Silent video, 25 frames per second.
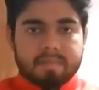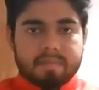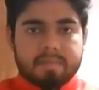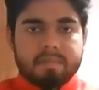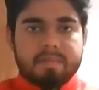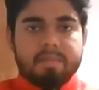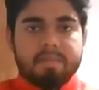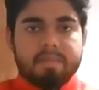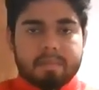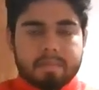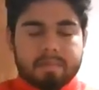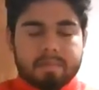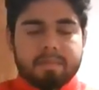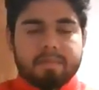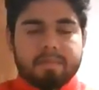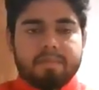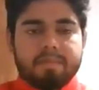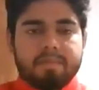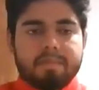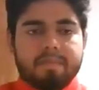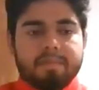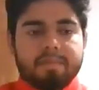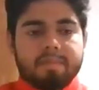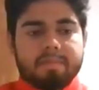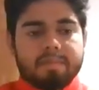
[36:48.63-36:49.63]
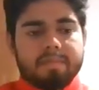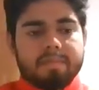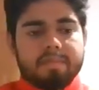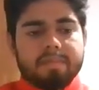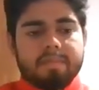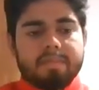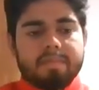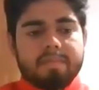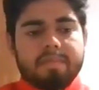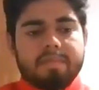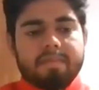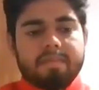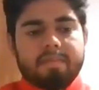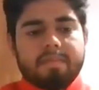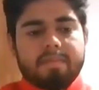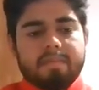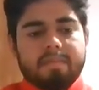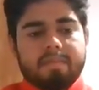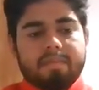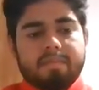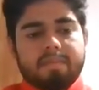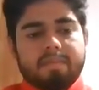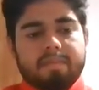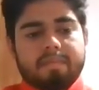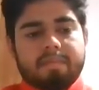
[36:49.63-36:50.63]

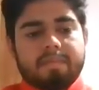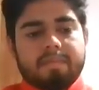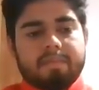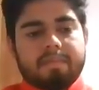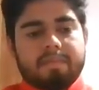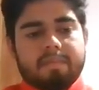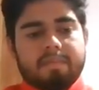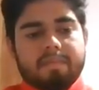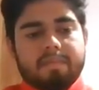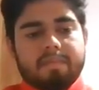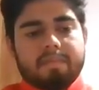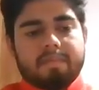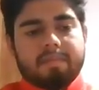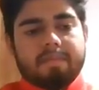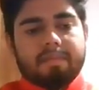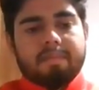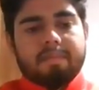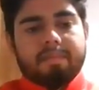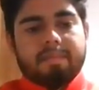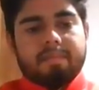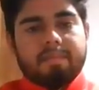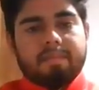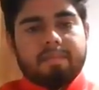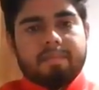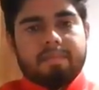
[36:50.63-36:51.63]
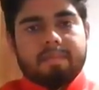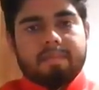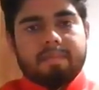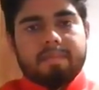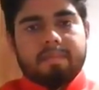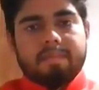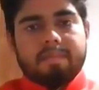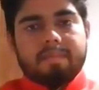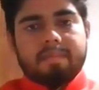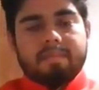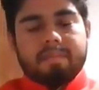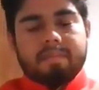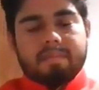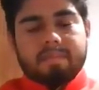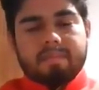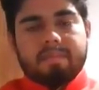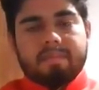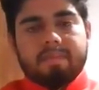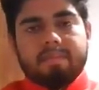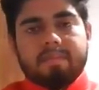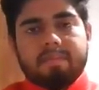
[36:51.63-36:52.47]
(silent)